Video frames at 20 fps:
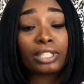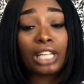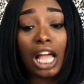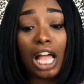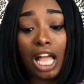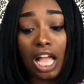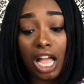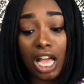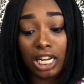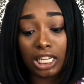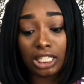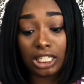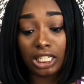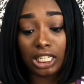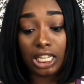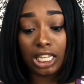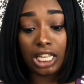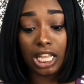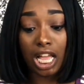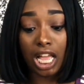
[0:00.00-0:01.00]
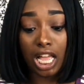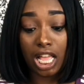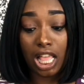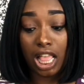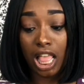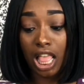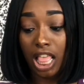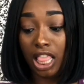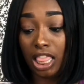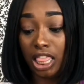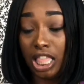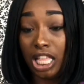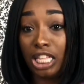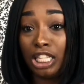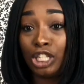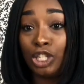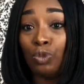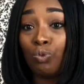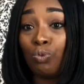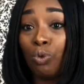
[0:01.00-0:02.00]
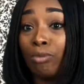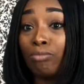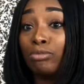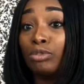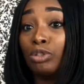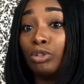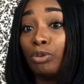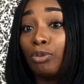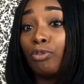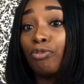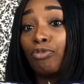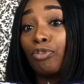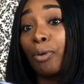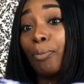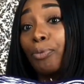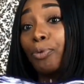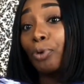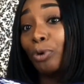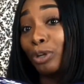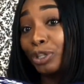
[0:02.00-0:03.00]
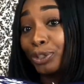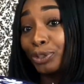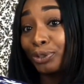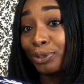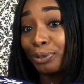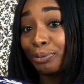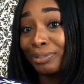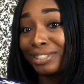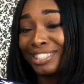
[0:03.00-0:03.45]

I honestly got this swimsuit from Nordstrom.